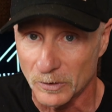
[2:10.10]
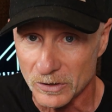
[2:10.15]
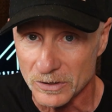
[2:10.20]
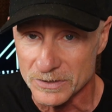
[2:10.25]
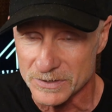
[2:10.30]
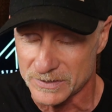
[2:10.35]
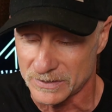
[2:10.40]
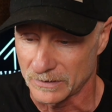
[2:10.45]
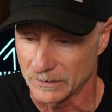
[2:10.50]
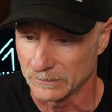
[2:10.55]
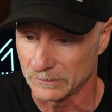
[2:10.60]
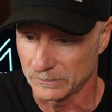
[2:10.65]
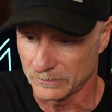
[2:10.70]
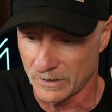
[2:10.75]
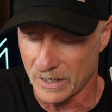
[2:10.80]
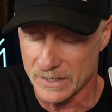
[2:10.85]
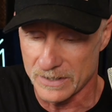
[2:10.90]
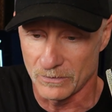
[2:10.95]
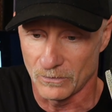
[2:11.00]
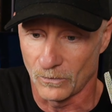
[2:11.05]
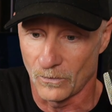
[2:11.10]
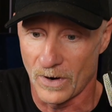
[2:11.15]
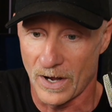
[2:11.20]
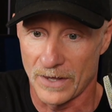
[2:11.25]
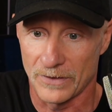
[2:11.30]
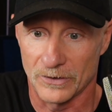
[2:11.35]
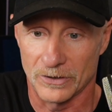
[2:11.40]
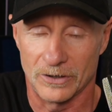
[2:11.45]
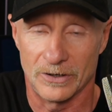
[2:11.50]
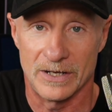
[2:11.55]
person, right,
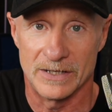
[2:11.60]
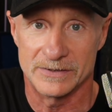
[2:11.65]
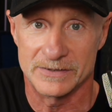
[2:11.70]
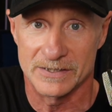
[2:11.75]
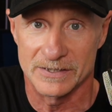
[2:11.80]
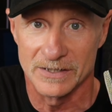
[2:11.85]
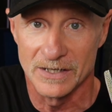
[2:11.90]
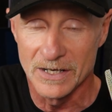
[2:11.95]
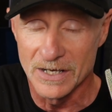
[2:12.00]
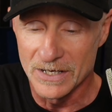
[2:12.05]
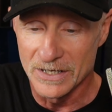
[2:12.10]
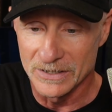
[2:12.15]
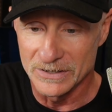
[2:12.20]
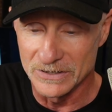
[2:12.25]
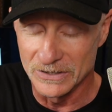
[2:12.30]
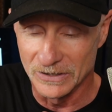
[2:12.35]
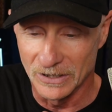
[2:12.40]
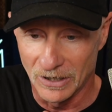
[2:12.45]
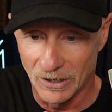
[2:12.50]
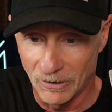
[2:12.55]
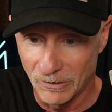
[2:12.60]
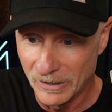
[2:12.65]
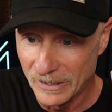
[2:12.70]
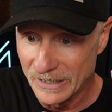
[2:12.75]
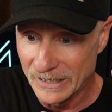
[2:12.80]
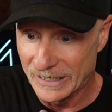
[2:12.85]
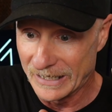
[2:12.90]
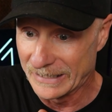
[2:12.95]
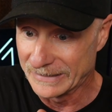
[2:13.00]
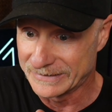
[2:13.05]
whether it's,
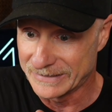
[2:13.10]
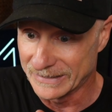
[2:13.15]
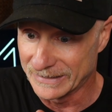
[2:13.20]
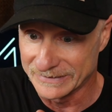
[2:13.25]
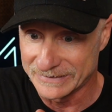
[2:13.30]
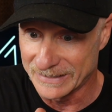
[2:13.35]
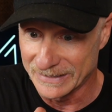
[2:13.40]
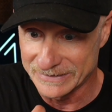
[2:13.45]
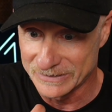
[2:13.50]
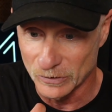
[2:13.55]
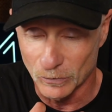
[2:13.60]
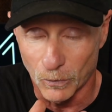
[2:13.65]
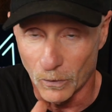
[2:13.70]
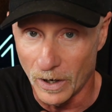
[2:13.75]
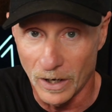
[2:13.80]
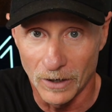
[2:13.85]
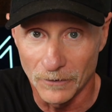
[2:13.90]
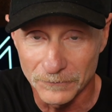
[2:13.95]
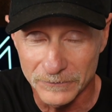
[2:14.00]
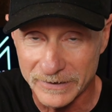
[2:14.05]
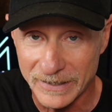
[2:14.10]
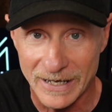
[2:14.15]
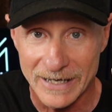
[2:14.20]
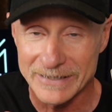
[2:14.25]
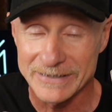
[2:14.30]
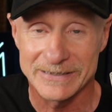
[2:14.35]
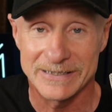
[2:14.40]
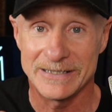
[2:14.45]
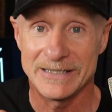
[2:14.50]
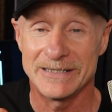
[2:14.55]
a
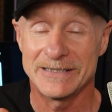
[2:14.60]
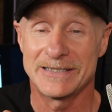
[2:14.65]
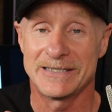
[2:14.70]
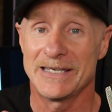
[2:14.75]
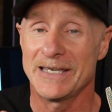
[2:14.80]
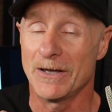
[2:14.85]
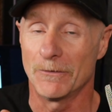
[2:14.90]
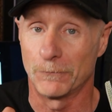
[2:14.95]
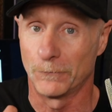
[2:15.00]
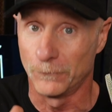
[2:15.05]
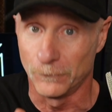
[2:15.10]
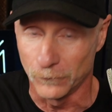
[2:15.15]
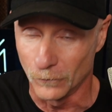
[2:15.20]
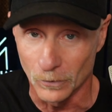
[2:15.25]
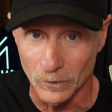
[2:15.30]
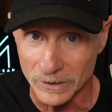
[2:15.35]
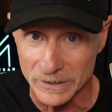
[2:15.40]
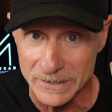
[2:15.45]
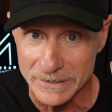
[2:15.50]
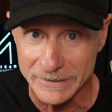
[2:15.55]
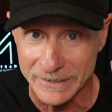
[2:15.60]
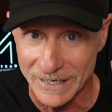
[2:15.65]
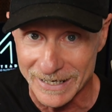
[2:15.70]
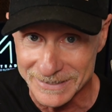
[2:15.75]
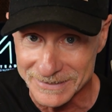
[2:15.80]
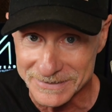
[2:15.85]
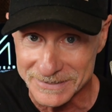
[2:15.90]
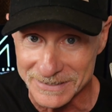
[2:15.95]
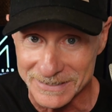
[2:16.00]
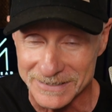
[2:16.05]
12K TT, a
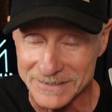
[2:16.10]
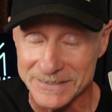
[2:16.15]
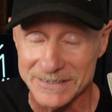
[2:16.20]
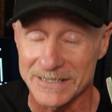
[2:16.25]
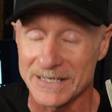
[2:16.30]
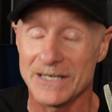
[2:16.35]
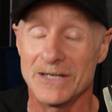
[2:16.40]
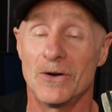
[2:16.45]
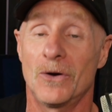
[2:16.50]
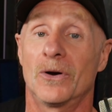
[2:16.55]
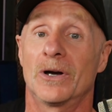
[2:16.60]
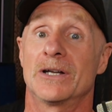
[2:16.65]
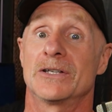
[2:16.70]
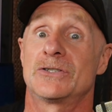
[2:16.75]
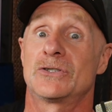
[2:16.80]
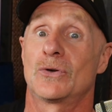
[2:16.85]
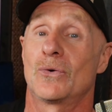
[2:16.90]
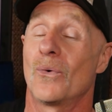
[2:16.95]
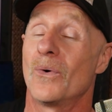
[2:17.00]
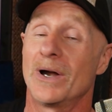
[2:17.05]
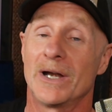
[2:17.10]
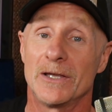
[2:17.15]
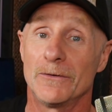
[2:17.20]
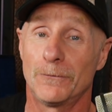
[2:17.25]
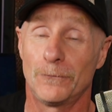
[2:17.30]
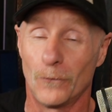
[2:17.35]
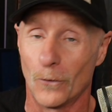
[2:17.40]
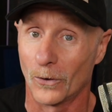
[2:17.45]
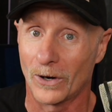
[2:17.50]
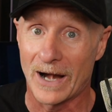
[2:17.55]
40K TT, or a
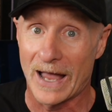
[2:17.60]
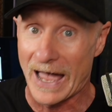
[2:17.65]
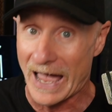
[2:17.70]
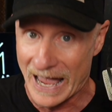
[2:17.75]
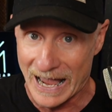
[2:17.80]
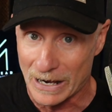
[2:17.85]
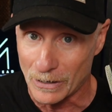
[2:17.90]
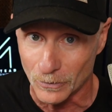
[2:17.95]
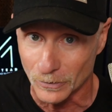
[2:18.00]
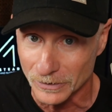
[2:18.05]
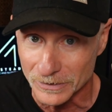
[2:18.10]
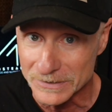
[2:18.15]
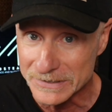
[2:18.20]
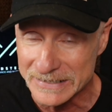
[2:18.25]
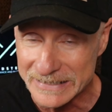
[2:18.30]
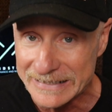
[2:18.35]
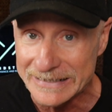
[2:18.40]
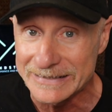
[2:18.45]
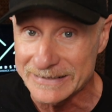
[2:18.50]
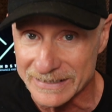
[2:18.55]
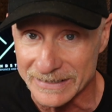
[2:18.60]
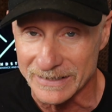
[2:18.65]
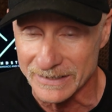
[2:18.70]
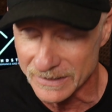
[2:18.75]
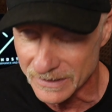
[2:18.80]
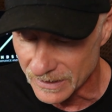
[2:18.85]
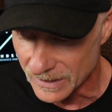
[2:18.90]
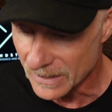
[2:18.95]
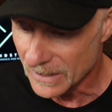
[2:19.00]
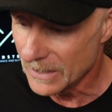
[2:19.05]
24-hour
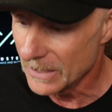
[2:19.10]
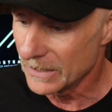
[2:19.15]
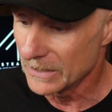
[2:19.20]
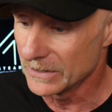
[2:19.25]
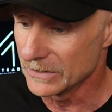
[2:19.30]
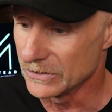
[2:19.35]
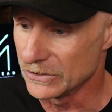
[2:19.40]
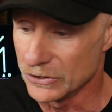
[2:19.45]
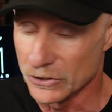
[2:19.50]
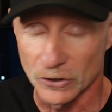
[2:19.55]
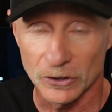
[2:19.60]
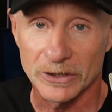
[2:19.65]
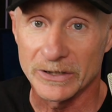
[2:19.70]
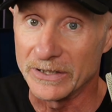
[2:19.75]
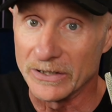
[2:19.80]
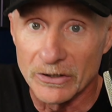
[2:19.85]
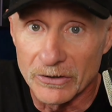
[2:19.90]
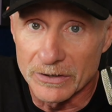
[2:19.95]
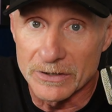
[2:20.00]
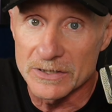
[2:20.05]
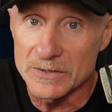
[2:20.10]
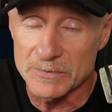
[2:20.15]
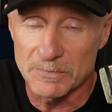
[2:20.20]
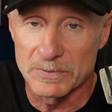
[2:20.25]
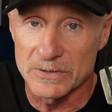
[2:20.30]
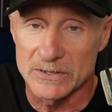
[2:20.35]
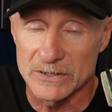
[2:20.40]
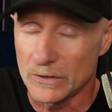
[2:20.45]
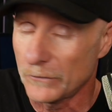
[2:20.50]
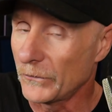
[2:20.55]
TT, you're gearing
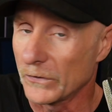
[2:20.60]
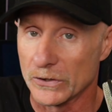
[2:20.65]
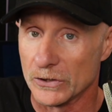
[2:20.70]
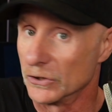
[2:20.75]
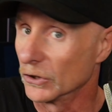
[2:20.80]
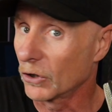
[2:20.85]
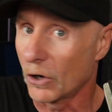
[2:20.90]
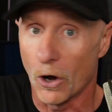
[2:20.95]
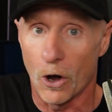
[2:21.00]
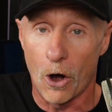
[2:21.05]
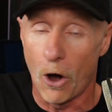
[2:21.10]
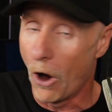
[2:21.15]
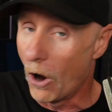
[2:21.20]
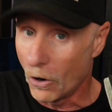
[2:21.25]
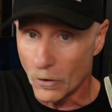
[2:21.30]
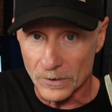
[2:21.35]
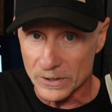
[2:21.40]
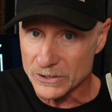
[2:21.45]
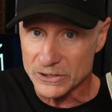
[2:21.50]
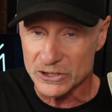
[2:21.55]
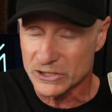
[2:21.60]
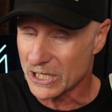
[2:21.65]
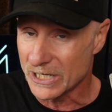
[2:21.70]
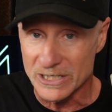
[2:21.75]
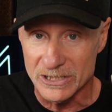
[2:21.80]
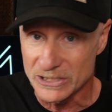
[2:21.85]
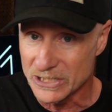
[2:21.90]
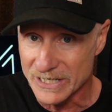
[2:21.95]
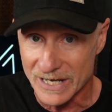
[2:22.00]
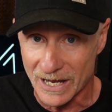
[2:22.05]
specific. You're always
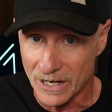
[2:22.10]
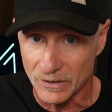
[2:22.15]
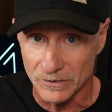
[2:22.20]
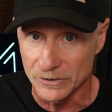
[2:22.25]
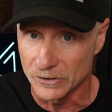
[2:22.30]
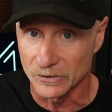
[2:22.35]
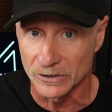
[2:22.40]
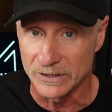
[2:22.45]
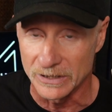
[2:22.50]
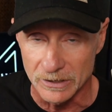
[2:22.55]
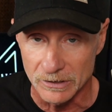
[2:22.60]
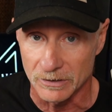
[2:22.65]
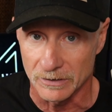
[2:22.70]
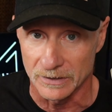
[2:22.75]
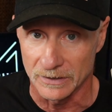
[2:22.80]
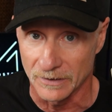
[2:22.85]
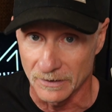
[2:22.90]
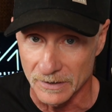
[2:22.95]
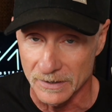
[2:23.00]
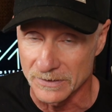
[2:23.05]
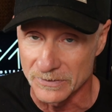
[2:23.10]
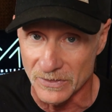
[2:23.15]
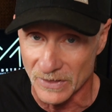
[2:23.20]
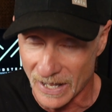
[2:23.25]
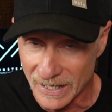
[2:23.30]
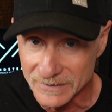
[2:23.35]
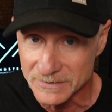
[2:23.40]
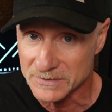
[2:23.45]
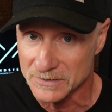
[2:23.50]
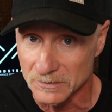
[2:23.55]
changing out your gearing, and
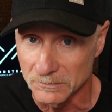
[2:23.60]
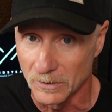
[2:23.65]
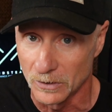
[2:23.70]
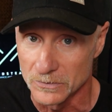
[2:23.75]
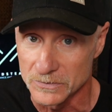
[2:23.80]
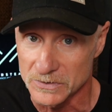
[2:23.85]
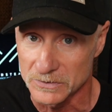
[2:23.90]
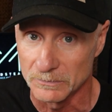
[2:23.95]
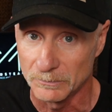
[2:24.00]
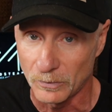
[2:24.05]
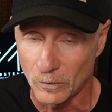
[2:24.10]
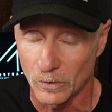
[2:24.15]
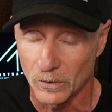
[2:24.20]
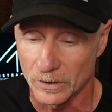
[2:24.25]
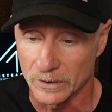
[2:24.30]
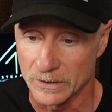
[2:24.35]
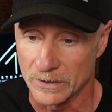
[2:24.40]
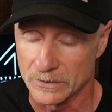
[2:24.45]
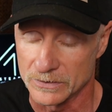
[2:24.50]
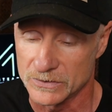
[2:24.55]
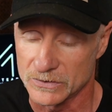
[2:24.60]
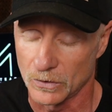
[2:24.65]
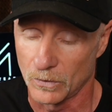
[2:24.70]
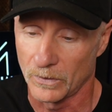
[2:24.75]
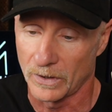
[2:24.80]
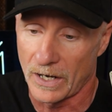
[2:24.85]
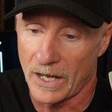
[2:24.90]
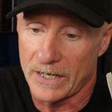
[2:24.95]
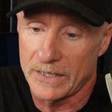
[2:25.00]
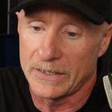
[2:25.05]
that's the most important. And so
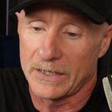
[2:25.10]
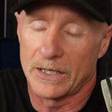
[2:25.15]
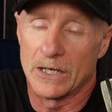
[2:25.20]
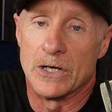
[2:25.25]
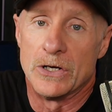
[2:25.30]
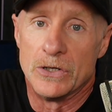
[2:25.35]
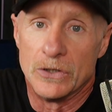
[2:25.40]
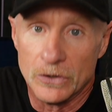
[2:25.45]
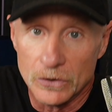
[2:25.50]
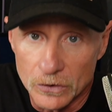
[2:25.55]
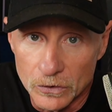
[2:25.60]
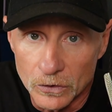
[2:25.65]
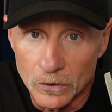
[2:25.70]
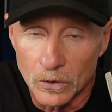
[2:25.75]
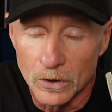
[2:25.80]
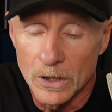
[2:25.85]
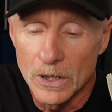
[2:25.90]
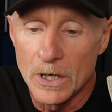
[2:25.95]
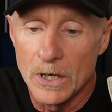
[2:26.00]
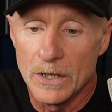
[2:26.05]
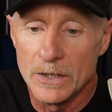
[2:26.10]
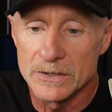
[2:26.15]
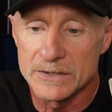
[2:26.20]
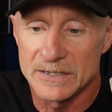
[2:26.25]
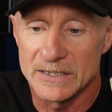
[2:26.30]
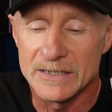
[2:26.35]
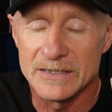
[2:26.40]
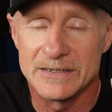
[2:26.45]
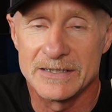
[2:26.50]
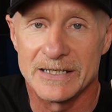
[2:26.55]
when I get a new
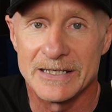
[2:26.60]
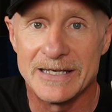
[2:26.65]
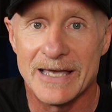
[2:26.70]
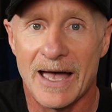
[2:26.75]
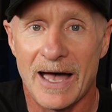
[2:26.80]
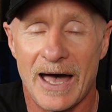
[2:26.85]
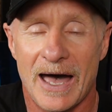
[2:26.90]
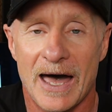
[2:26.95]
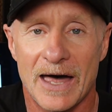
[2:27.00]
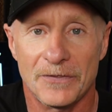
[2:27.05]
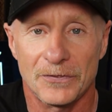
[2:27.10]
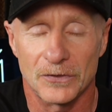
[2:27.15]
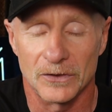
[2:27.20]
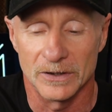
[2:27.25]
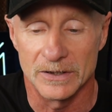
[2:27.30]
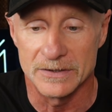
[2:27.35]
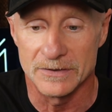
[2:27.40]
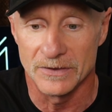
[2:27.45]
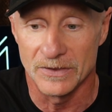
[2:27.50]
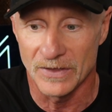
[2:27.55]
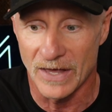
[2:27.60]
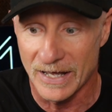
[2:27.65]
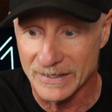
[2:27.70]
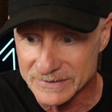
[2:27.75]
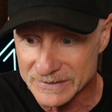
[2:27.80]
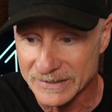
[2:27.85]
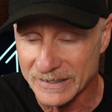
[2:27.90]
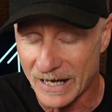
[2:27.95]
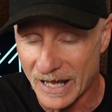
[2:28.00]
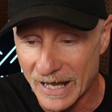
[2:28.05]
TT athlete,
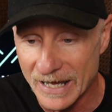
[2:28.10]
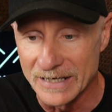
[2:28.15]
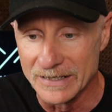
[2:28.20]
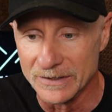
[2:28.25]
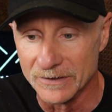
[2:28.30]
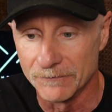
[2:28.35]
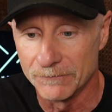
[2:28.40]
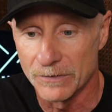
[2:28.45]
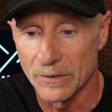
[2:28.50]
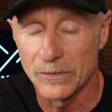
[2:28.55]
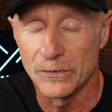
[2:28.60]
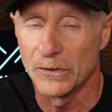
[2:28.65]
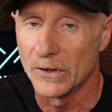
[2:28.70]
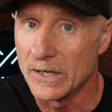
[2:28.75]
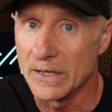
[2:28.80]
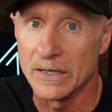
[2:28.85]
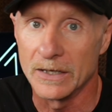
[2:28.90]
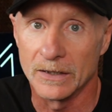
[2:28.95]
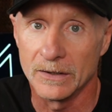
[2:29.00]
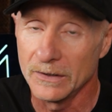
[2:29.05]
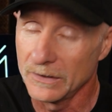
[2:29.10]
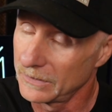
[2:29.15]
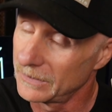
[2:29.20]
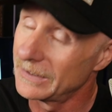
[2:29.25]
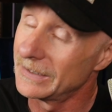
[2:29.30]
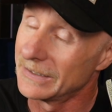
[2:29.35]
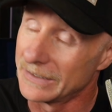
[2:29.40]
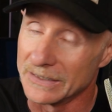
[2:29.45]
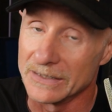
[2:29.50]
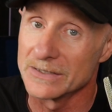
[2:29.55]
that's kind of the thing.
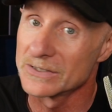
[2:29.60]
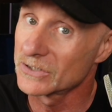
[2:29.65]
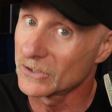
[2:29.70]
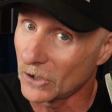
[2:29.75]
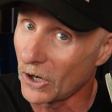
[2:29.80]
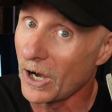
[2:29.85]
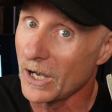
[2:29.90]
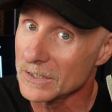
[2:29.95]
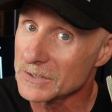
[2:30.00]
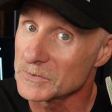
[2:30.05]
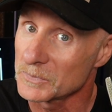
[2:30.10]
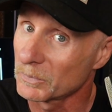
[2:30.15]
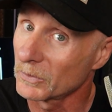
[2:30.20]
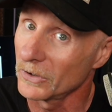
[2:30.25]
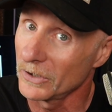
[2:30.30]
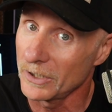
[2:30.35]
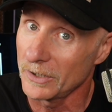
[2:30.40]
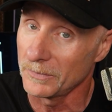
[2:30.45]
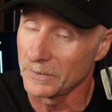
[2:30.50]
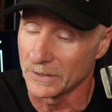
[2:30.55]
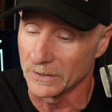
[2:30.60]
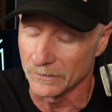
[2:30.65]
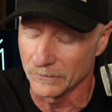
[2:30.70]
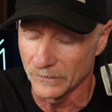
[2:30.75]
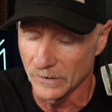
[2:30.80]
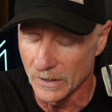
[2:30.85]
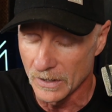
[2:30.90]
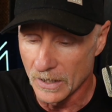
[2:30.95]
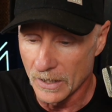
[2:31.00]
It is cost prohibitive.